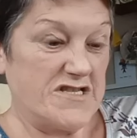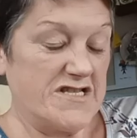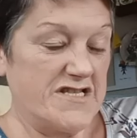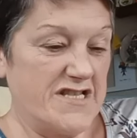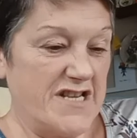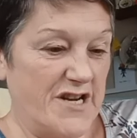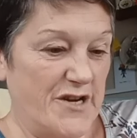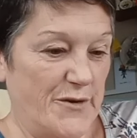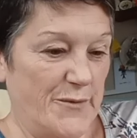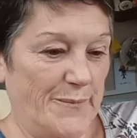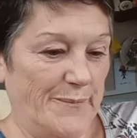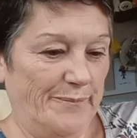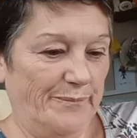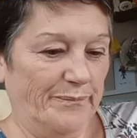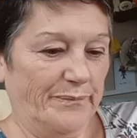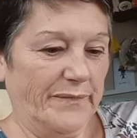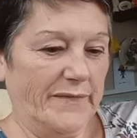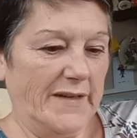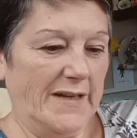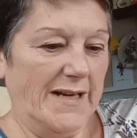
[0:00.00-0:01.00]
No.
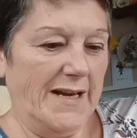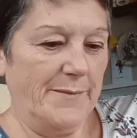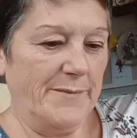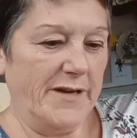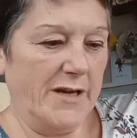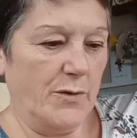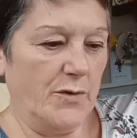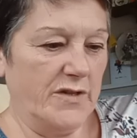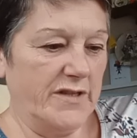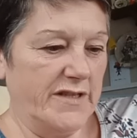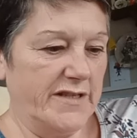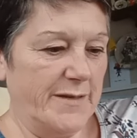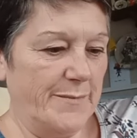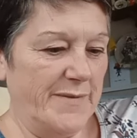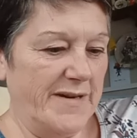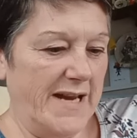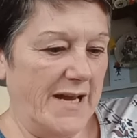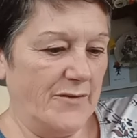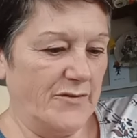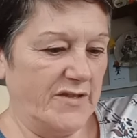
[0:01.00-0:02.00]
Let me go on
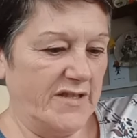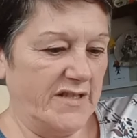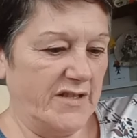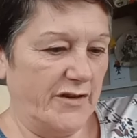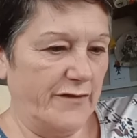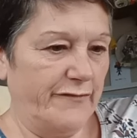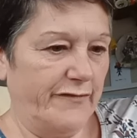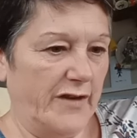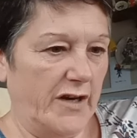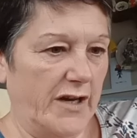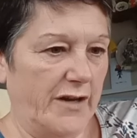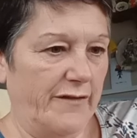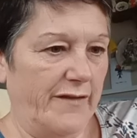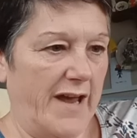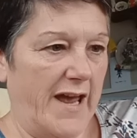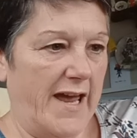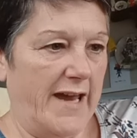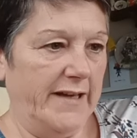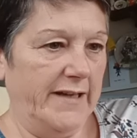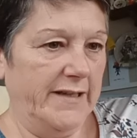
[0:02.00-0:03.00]
somebody else's I follow
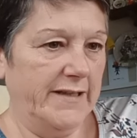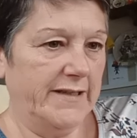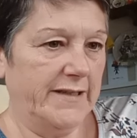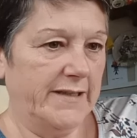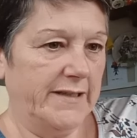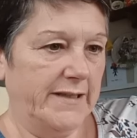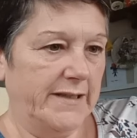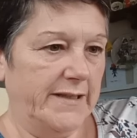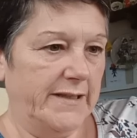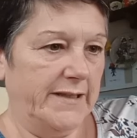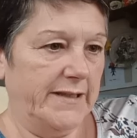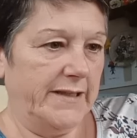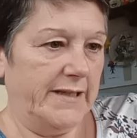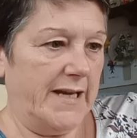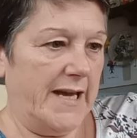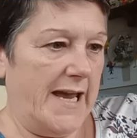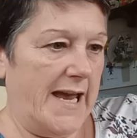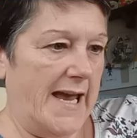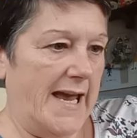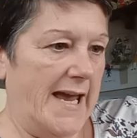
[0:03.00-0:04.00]
then.
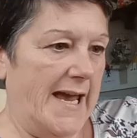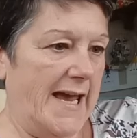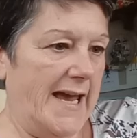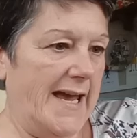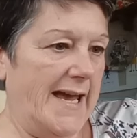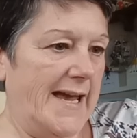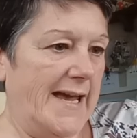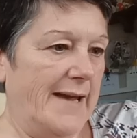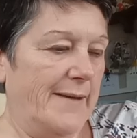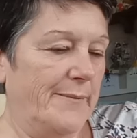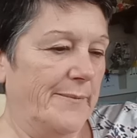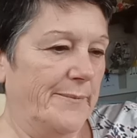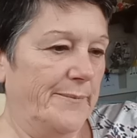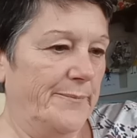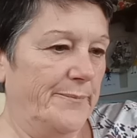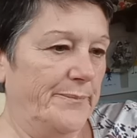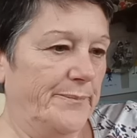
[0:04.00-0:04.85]
Um,